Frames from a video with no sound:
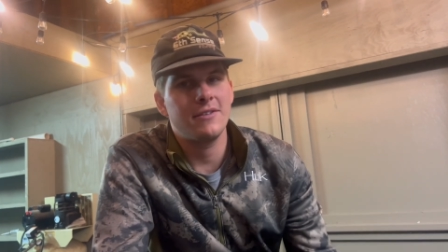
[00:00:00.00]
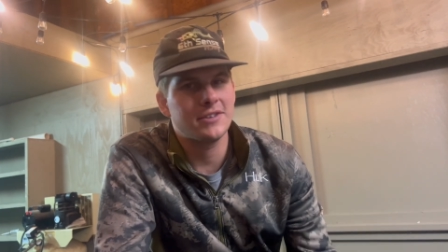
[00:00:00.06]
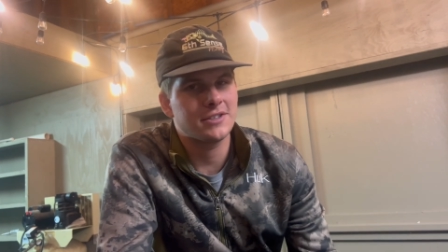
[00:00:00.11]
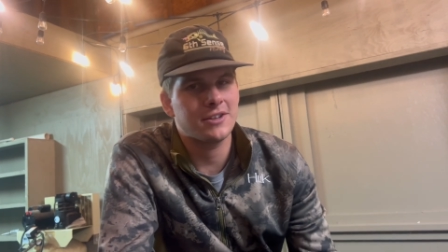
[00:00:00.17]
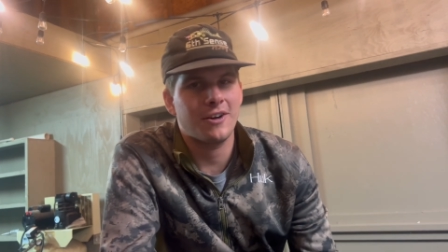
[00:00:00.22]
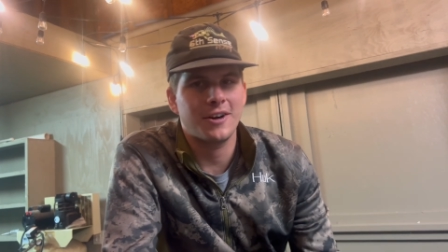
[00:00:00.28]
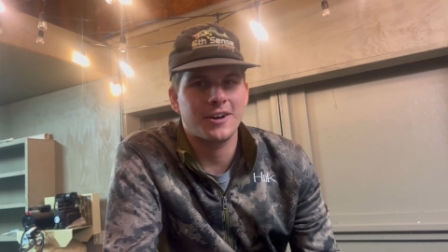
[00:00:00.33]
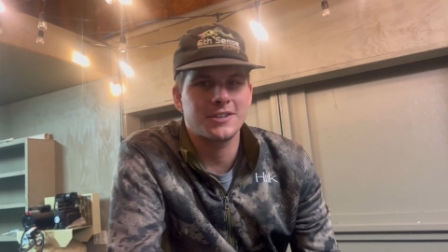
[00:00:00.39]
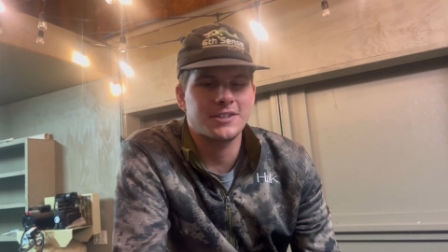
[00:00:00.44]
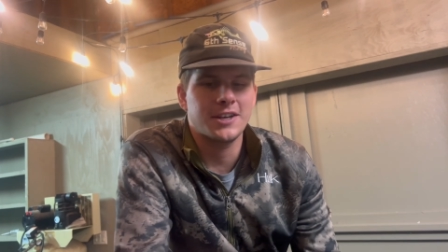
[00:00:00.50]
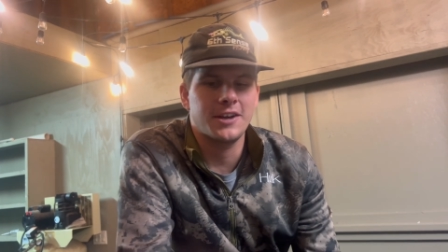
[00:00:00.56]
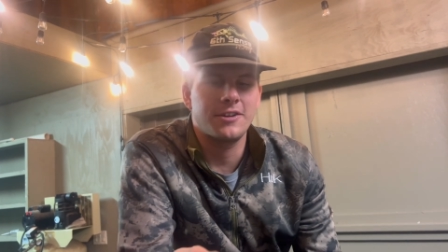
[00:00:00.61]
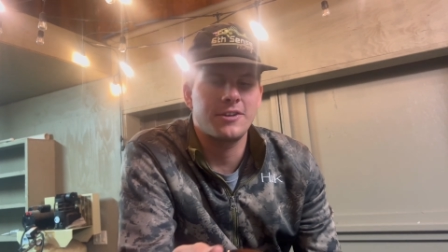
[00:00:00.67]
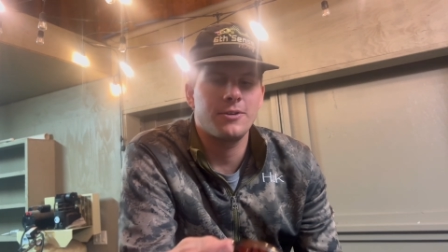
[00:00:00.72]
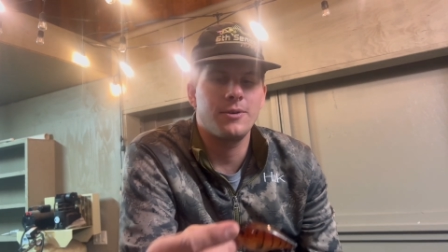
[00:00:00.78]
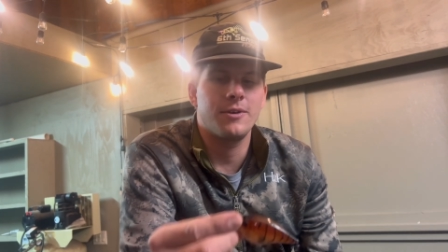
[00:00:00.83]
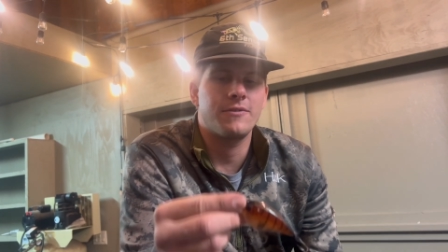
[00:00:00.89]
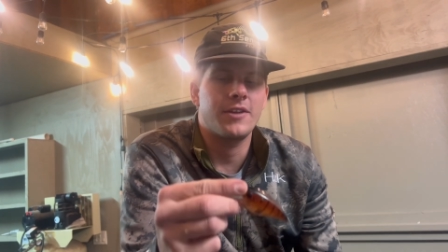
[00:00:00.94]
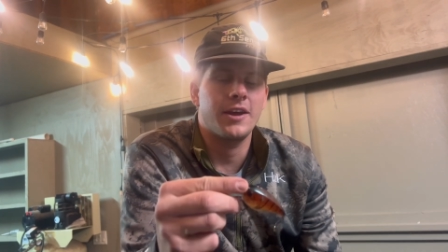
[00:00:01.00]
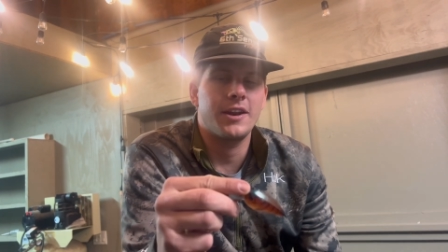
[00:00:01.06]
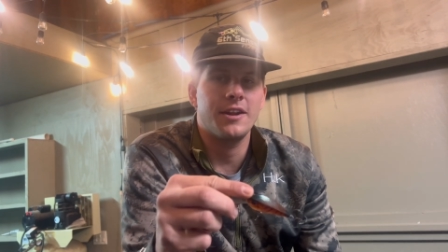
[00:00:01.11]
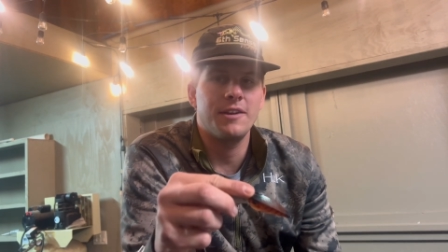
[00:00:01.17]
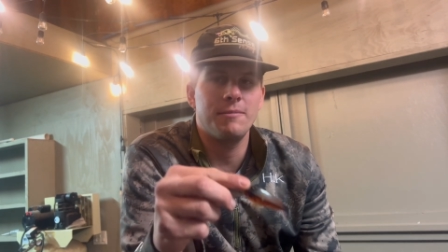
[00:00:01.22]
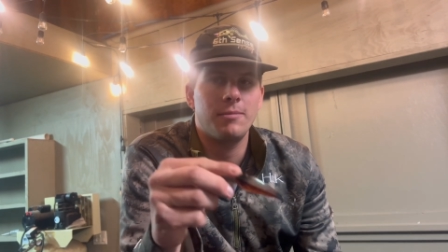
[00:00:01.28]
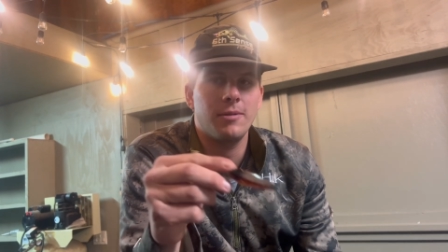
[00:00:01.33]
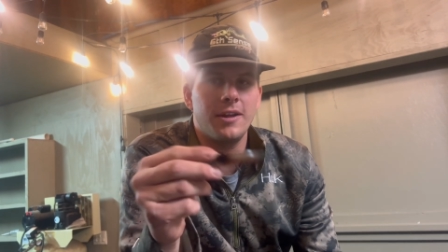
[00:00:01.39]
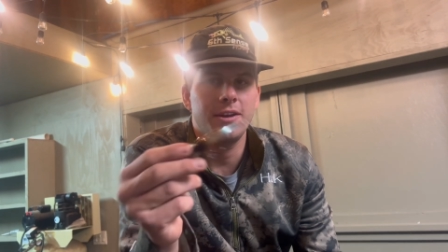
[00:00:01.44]
as long as they do if they
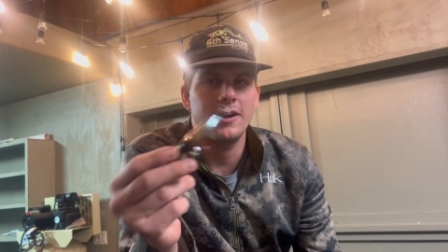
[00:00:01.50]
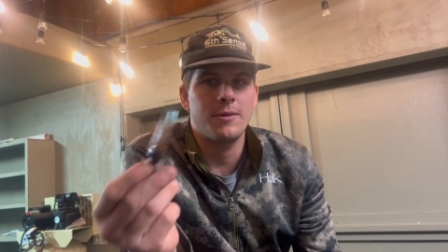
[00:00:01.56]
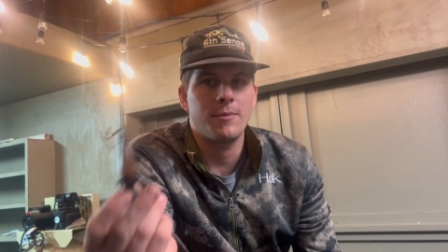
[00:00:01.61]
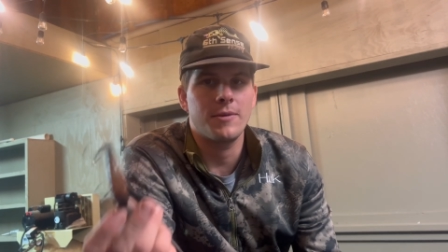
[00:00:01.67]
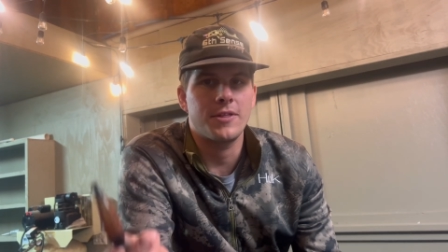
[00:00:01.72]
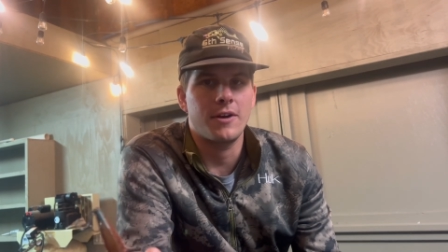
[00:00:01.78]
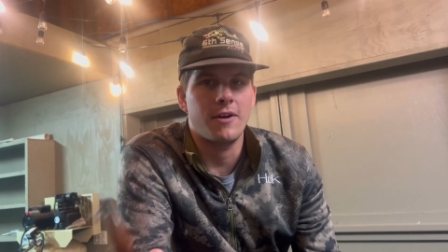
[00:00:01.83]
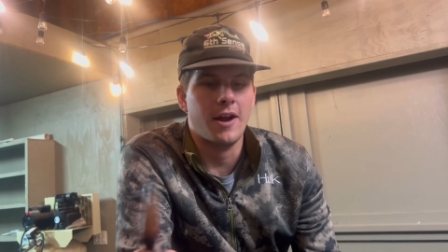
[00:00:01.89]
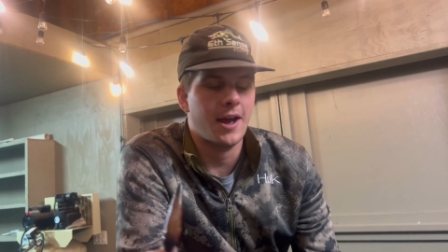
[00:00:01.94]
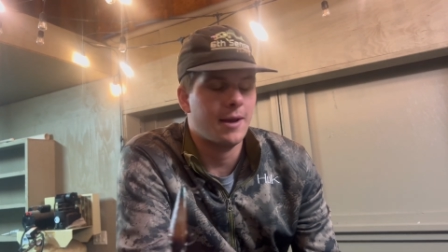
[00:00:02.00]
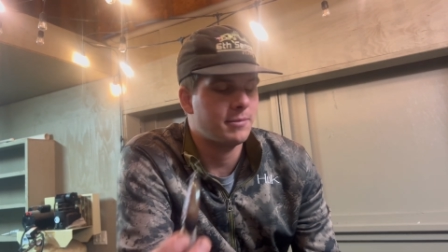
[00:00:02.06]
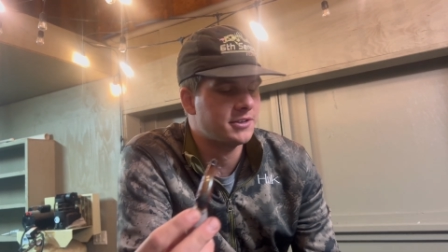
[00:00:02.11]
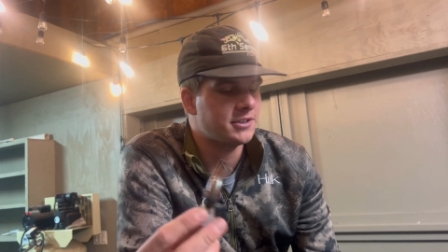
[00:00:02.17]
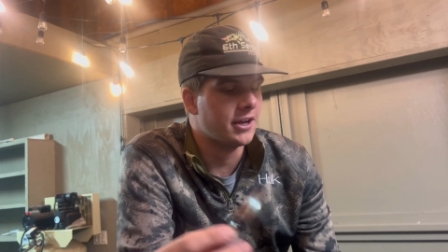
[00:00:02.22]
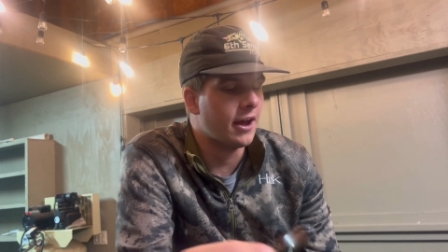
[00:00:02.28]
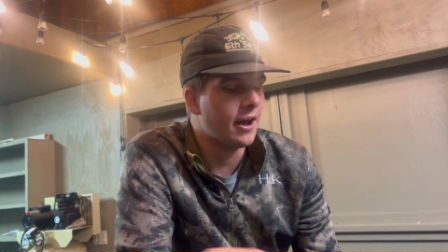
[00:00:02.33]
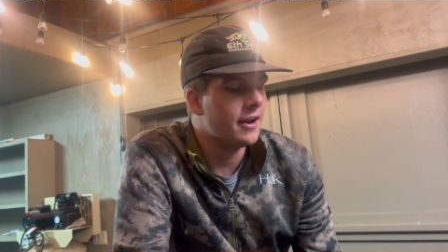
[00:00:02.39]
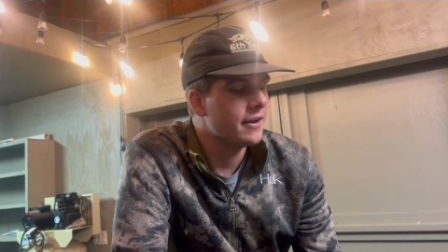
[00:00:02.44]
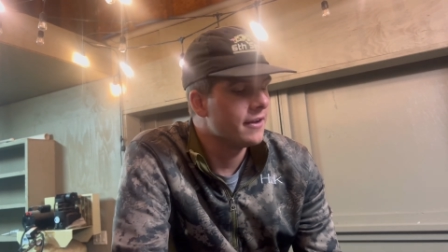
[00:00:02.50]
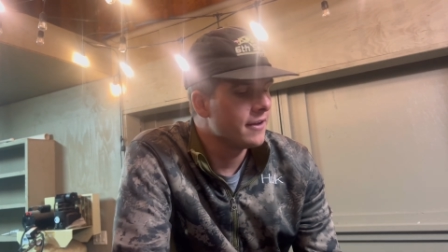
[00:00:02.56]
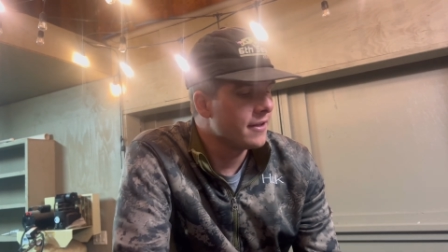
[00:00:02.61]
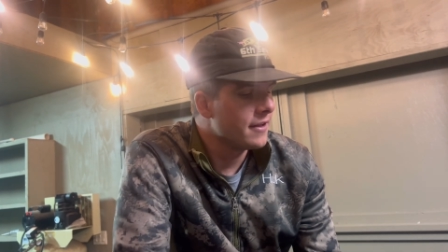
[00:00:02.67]
didn't blend in with their habitat.